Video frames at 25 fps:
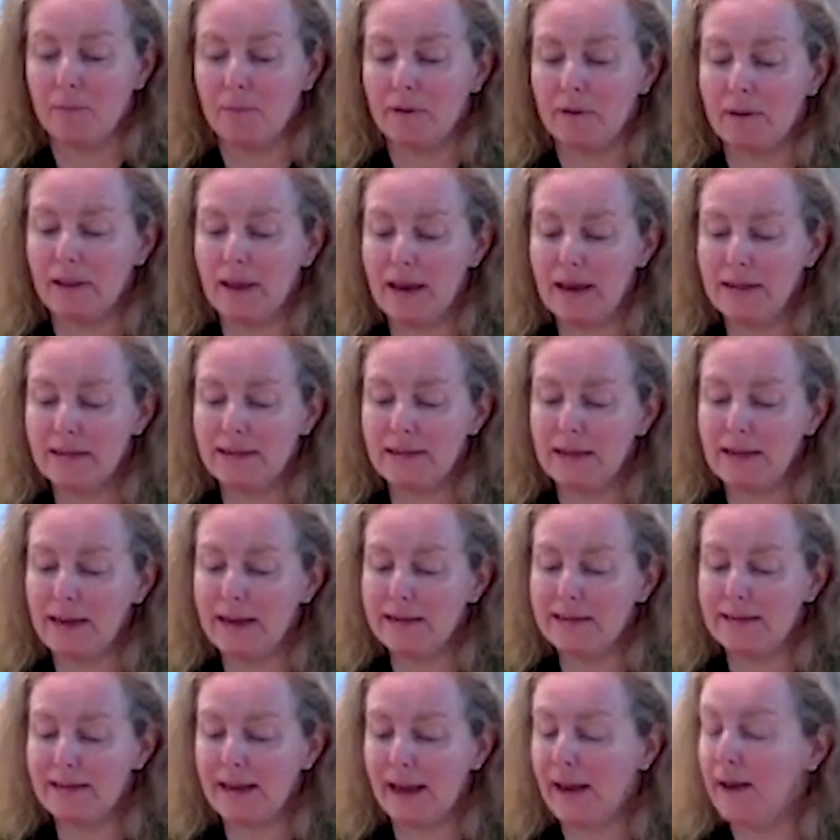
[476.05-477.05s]
Planting
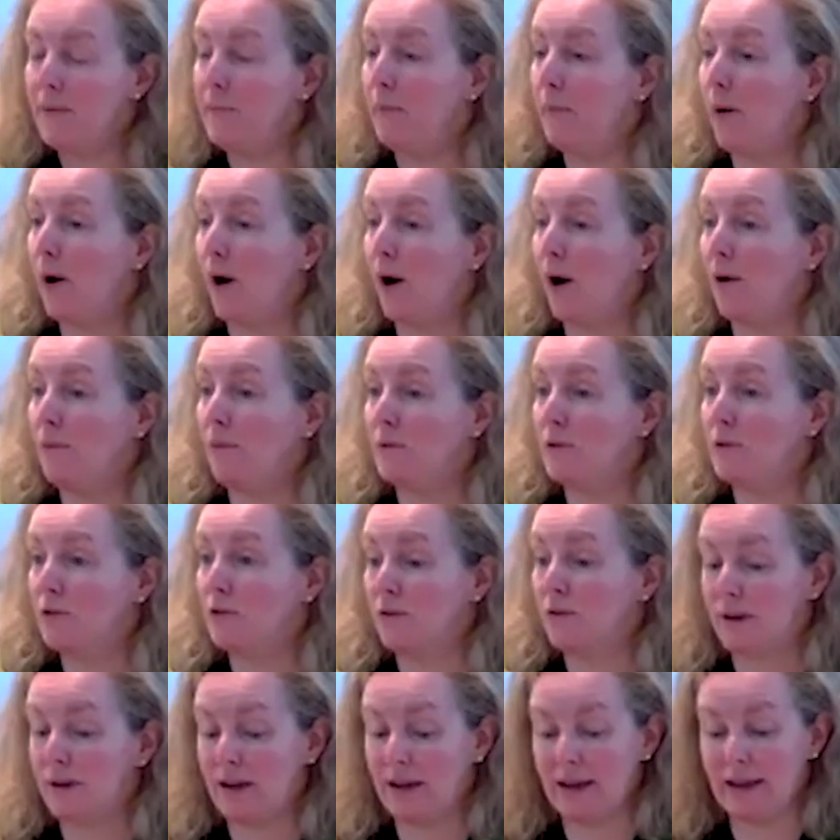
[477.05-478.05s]
a date palm
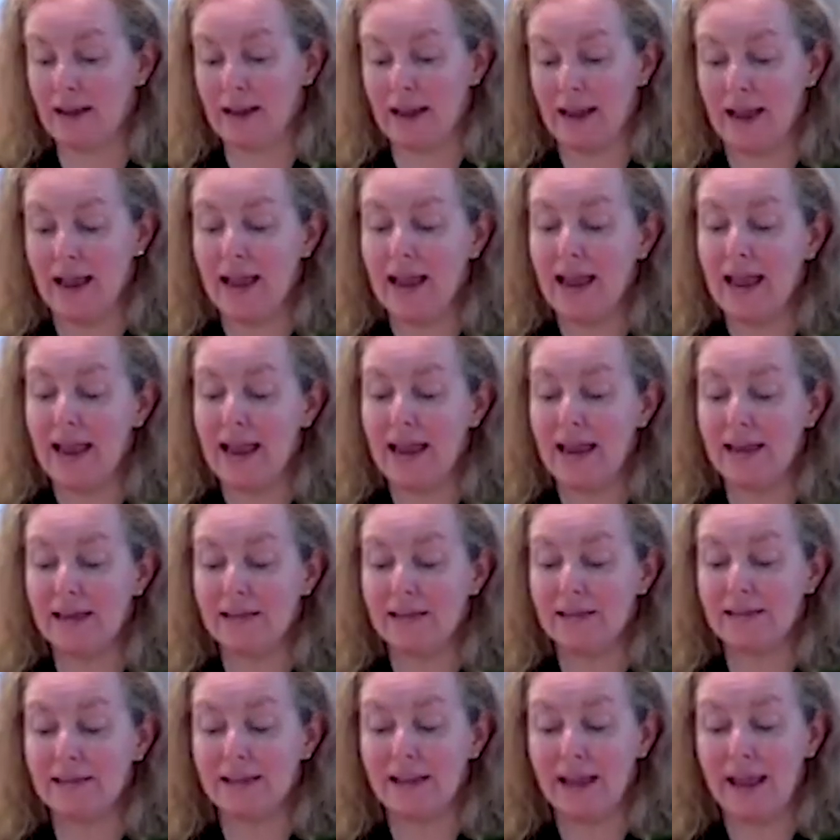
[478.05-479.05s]
tree
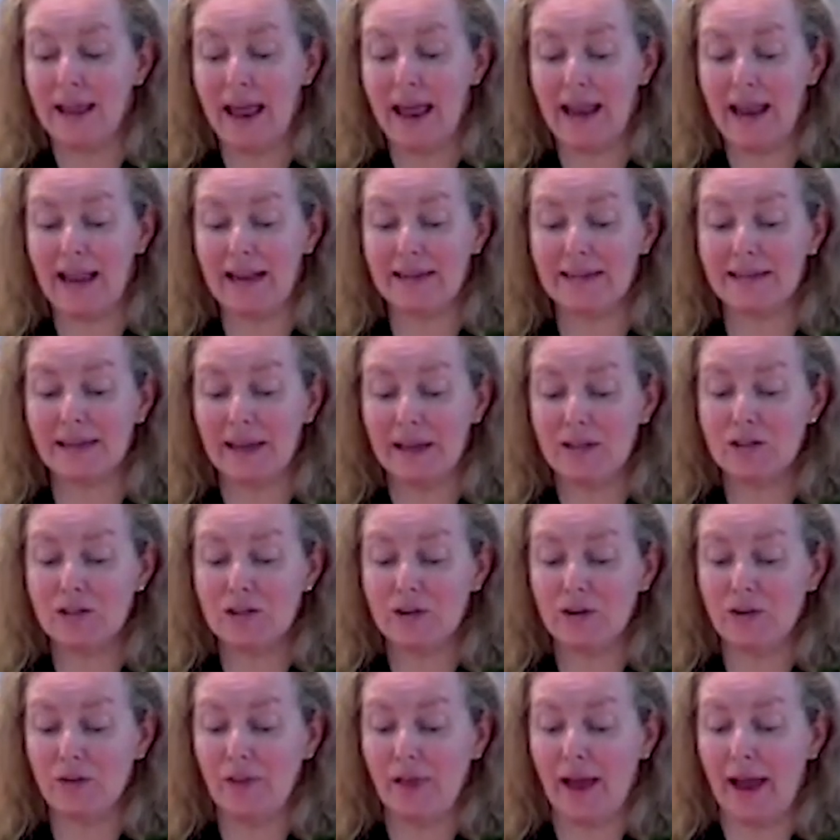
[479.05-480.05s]
is an
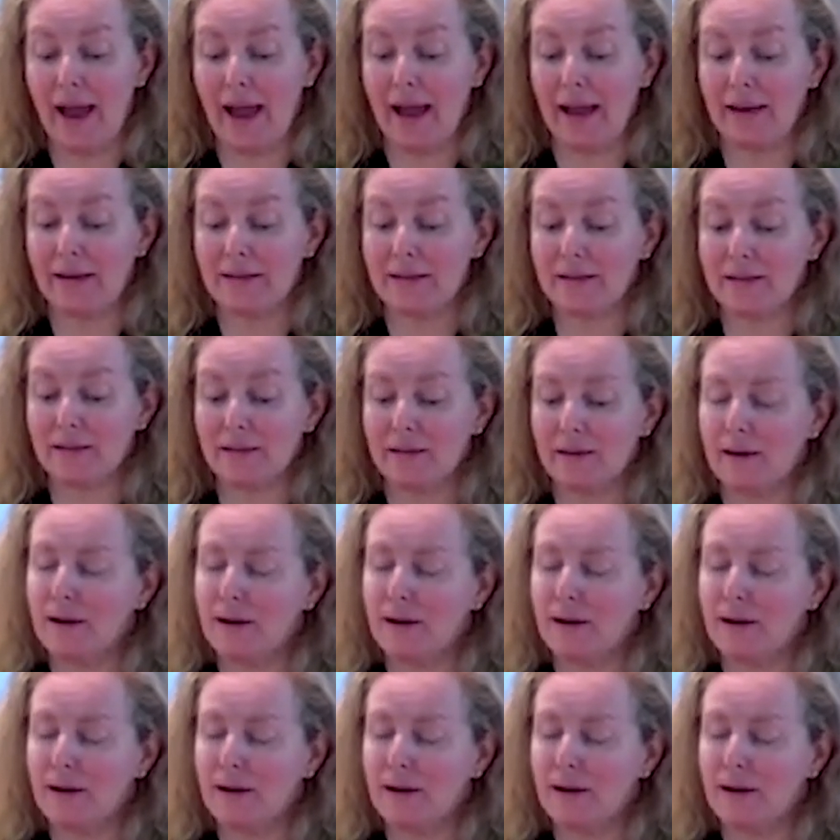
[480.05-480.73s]
intentional act,